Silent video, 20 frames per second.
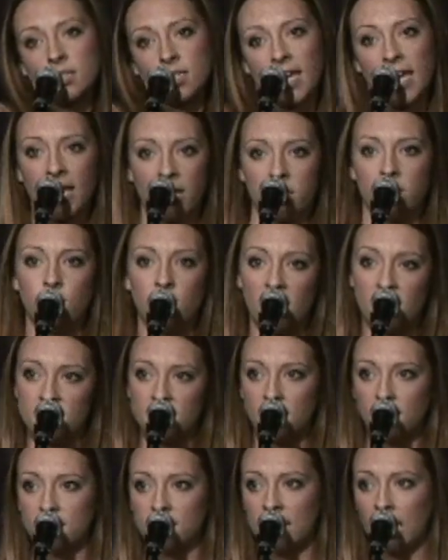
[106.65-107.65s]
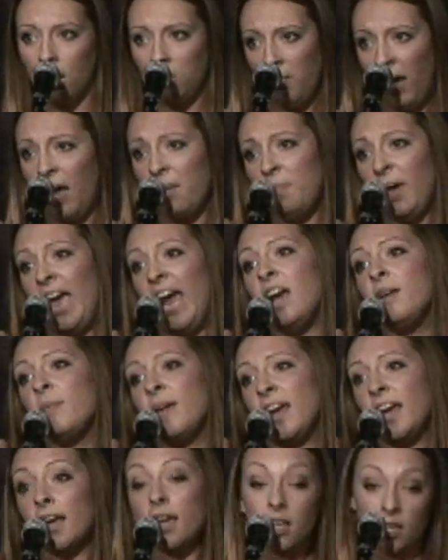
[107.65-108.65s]
and Kathy Bates yells out, "My
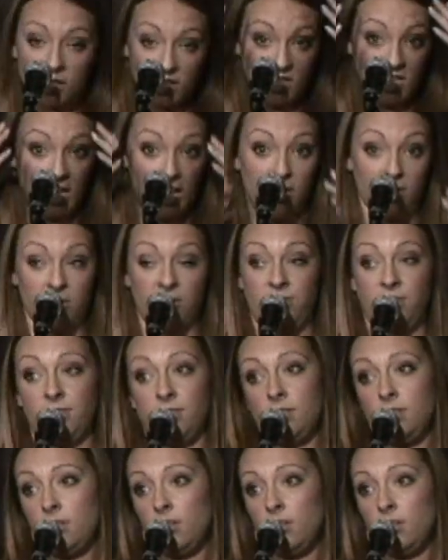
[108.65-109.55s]
baby!" Cheers.